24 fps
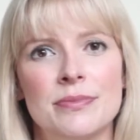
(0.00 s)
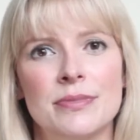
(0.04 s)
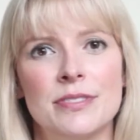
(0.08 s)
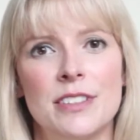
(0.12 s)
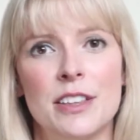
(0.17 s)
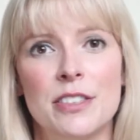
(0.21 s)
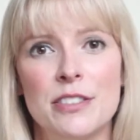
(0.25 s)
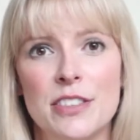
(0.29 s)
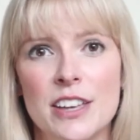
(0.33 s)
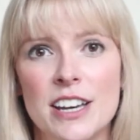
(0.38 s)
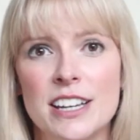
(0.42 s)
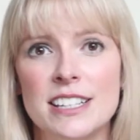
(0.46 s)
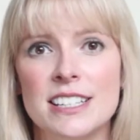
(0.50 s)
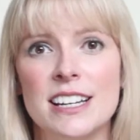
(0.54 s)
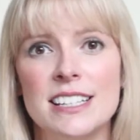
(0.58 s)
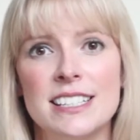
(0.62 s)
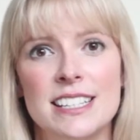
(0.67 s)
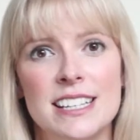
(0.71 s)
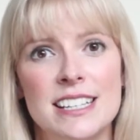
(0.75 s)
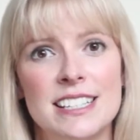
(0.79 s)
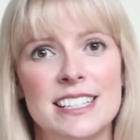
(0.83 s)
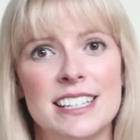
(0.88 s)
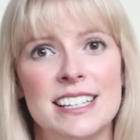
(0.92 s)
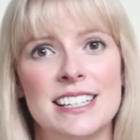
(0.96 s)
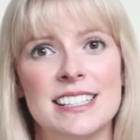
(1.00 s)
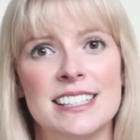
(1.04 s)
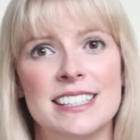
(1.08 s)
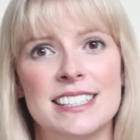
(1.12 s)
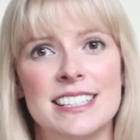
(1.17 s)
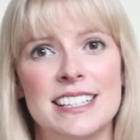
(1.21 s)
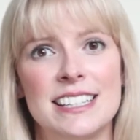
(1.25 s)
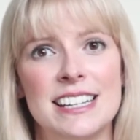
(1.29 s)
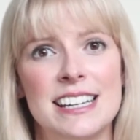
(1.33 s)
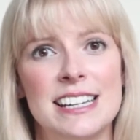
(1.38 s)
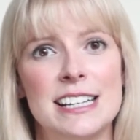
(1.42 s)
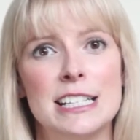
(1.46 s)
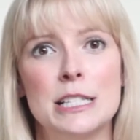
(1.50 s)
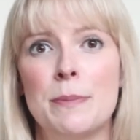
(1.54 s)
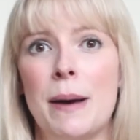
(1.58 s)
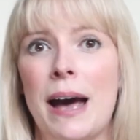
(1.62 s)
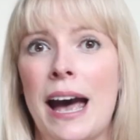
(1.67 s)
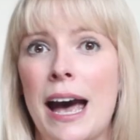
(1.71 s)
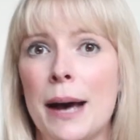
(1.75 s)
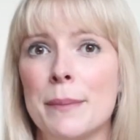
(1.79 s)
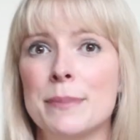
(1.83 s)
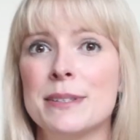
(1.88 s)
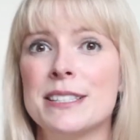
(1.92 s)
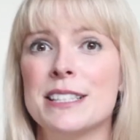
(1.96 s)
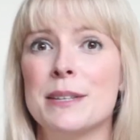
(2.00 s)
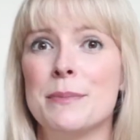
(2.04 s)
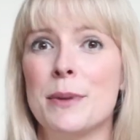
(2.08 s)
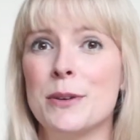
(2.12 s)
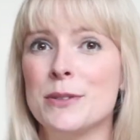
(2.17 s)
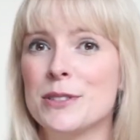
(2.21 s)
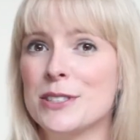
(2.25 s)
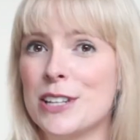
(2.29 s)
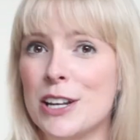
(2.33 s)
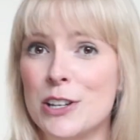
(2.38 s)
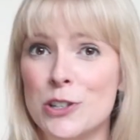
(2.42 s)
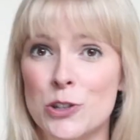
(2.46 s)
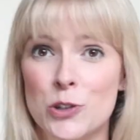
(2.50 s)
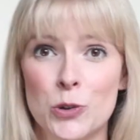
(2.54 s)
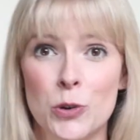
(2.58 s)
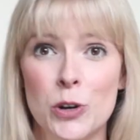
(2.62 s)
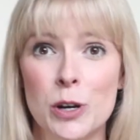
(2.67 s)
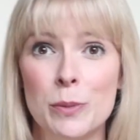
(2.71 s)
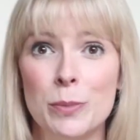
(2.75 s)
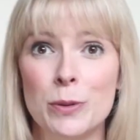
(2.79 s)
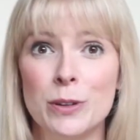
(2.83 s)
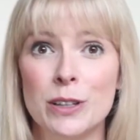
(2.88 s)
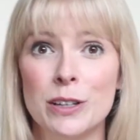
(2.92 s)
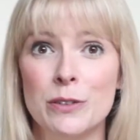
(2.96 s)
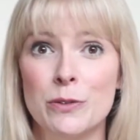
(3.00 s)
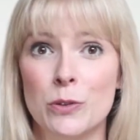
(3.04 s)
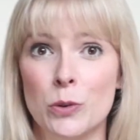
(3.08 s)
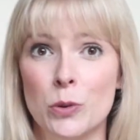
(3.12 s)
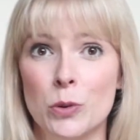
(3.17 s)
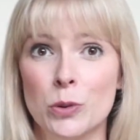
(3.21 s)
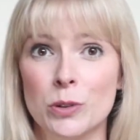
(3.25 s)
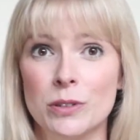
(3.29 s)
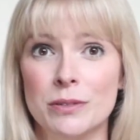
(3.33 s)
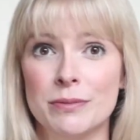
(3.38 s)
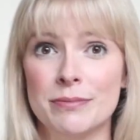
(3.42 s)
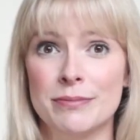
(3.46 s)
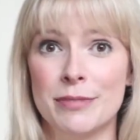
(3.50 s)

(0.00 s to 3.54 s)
The third idea to consider is perhaps the most enjoyable of all: